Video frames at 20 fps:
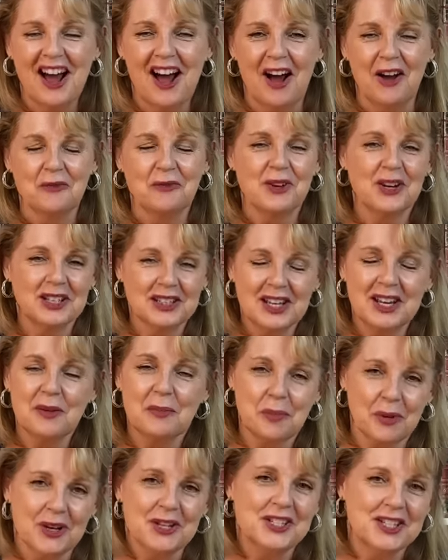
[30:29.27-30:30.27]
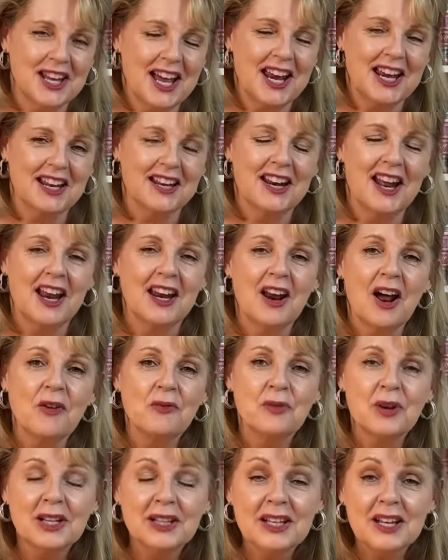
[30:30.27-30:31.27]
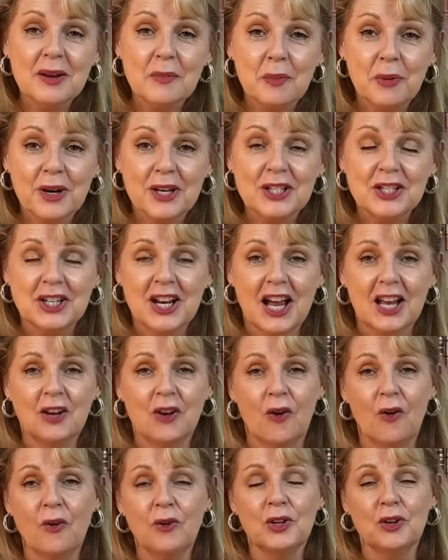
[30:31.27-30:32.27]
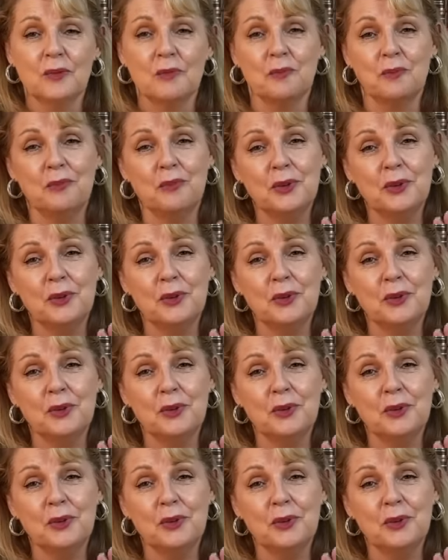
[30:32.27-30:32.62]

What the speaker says: I really appreciate it. And I really appreciate all your